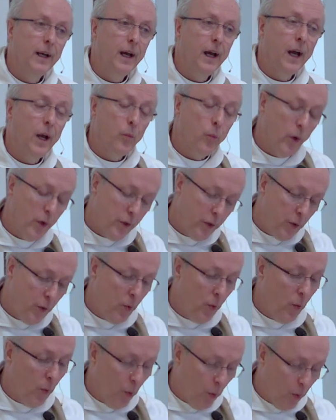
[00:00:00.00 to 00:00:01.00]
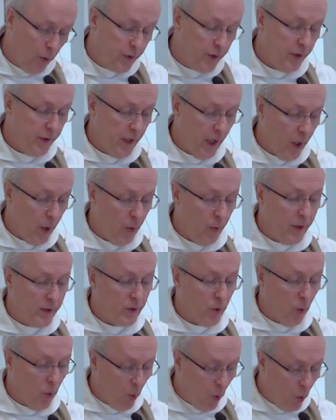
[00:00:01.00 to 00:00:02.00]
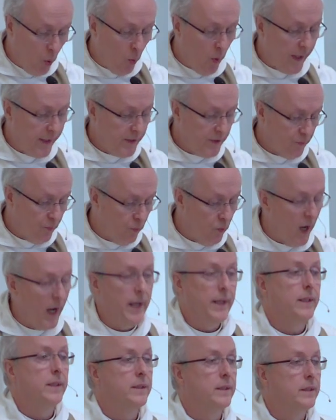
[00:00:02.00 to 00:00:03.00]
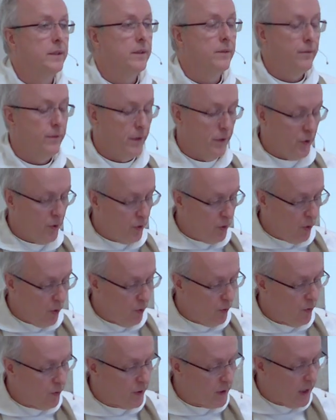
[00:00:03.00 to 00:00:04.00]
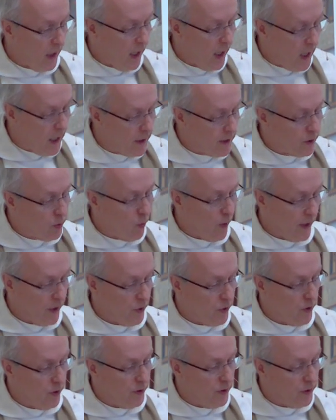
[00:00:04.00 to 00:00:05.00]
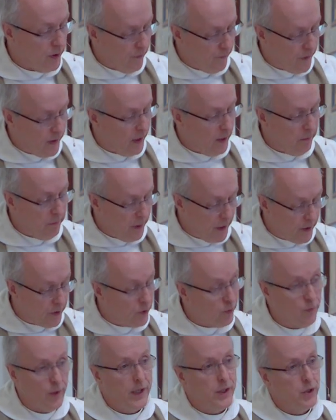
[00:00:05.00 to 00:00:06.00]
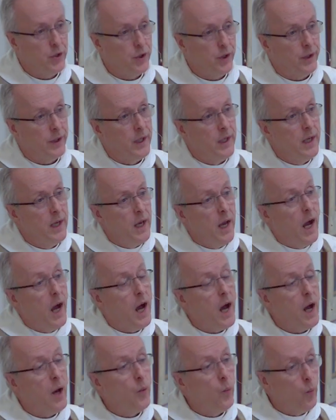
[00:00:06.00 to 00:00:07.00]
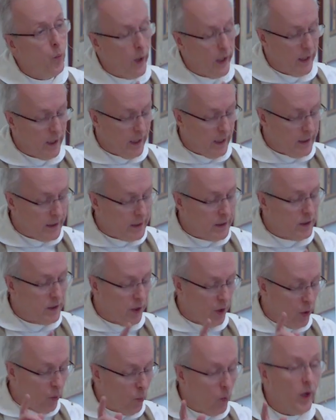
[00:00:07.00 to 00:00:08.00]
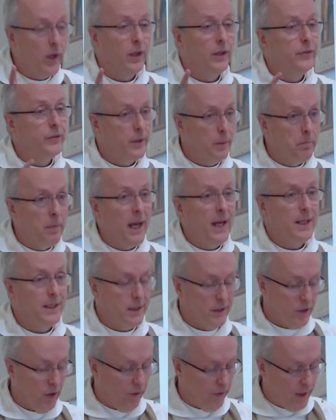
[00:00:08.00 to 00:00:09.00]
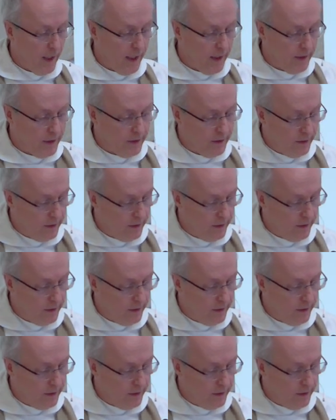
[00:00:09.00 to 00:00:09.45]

I want you all to know it's always right for students to ask questions of the administration. Our witness to the world depends on that.